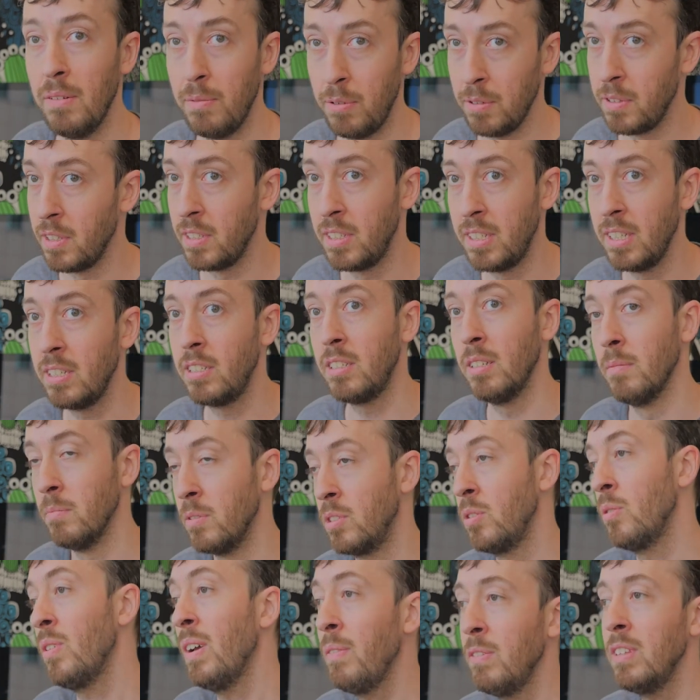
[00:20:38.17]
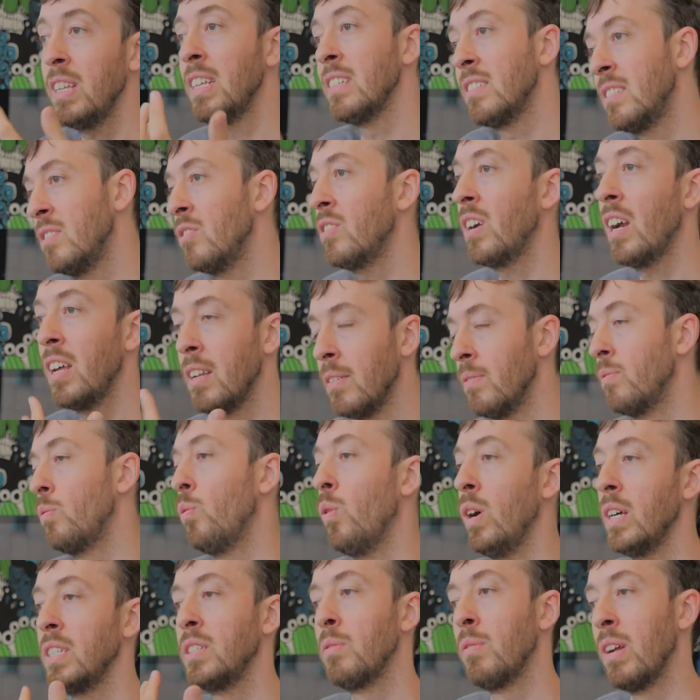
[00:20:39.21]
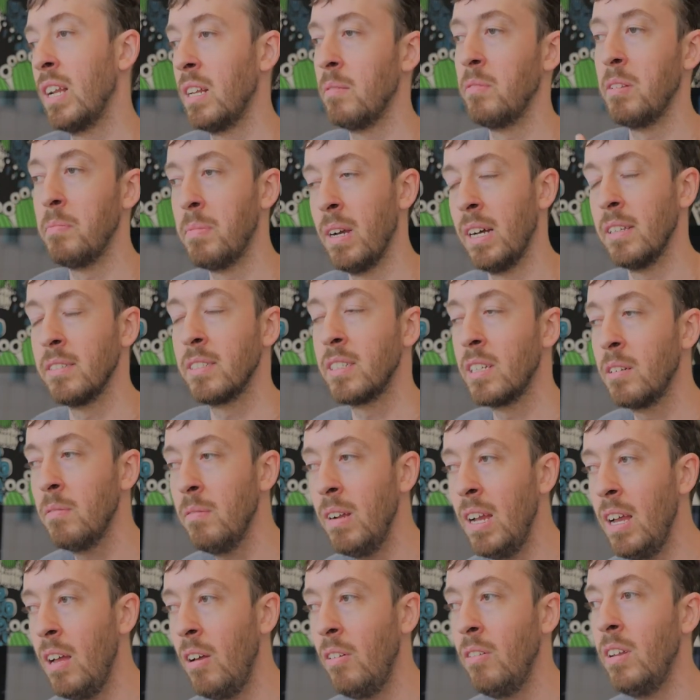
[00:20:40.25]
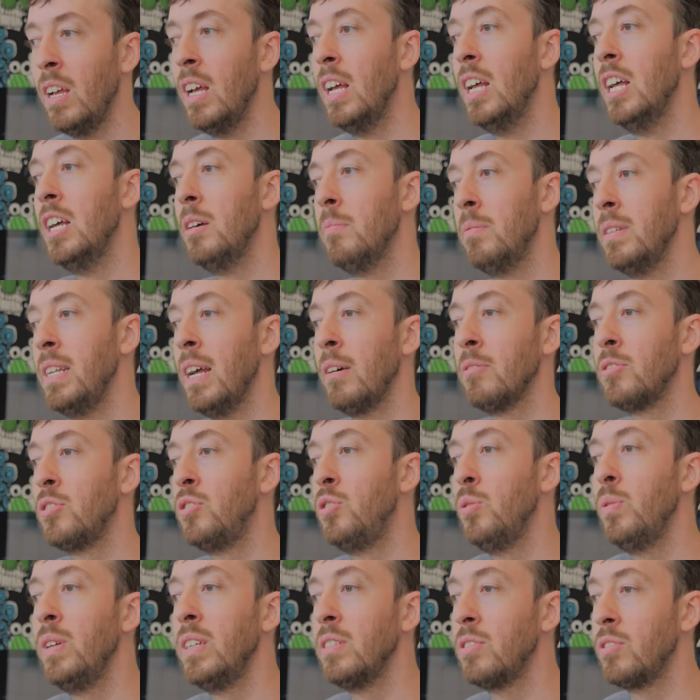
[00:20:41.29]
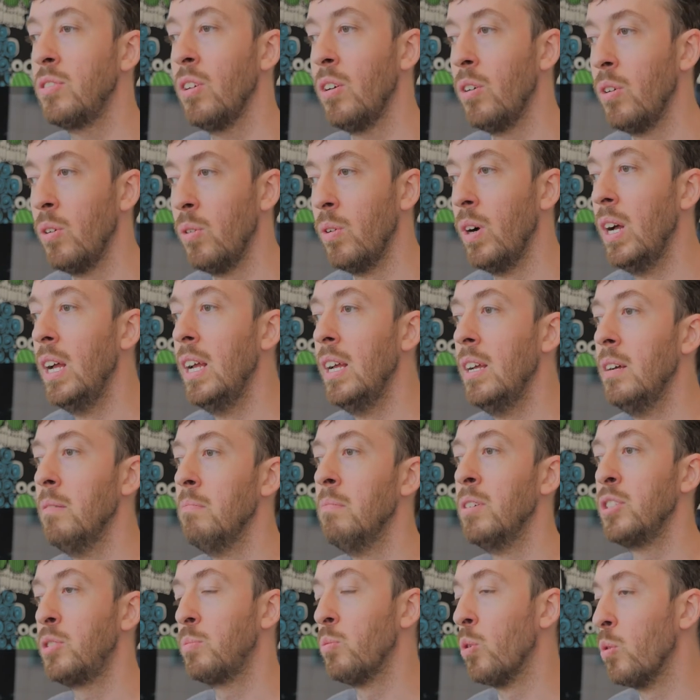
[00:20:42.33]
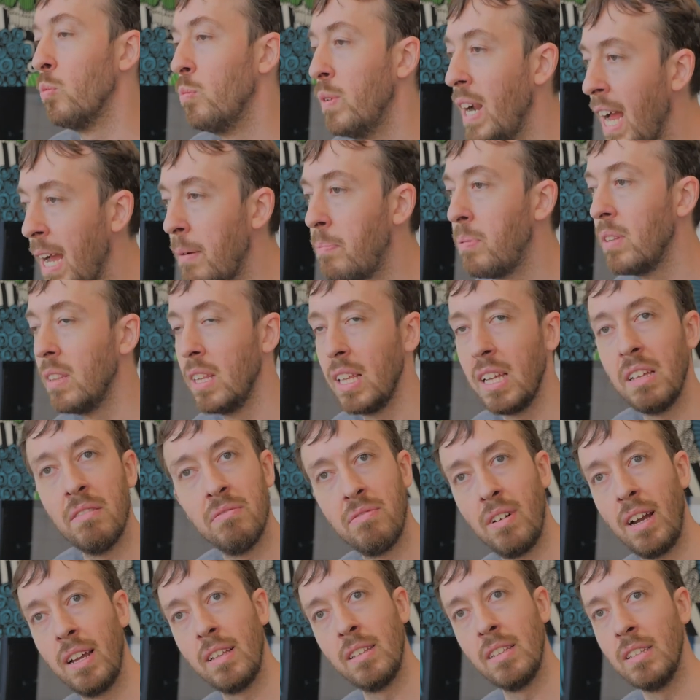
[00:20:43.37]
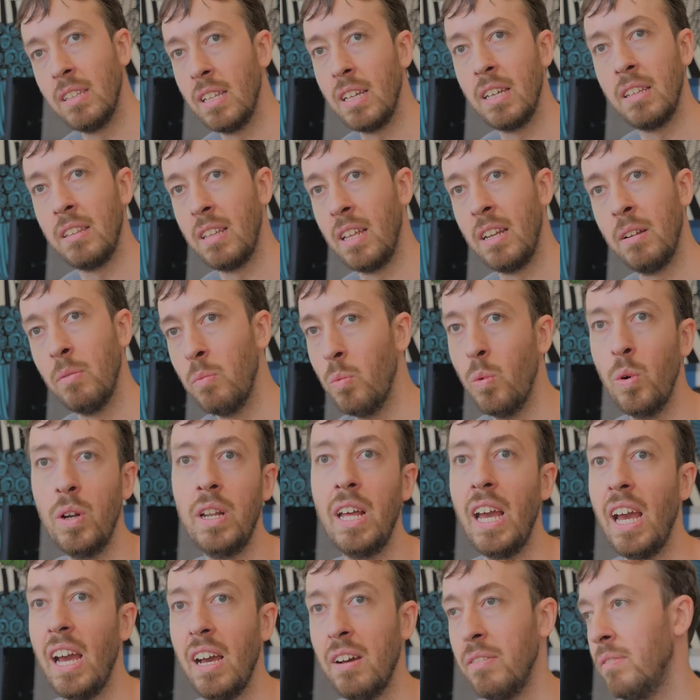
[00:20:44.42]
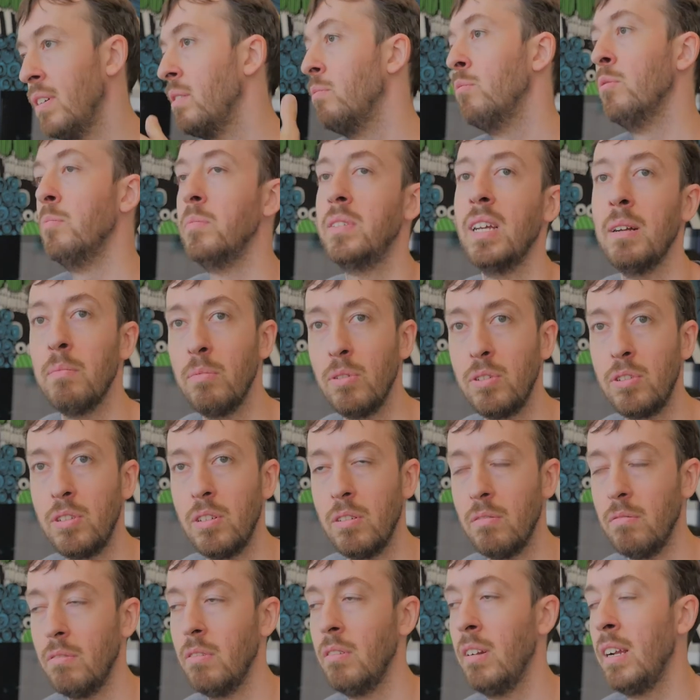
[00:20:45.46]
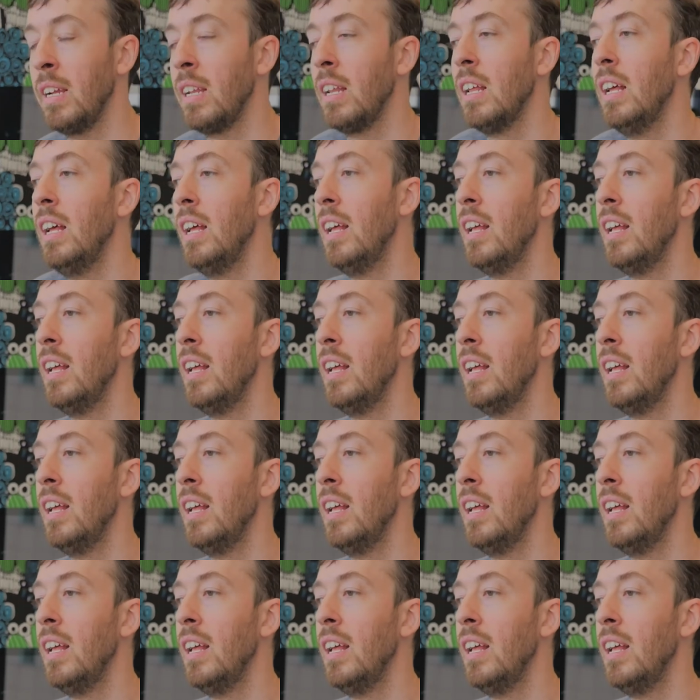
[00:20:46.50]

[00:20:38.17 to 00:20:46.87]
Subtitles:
for the system. So everything's still kind of quasi-randomly bouncing around, but now it's doing so much more rapidly and violently than it would have at room temperature, right?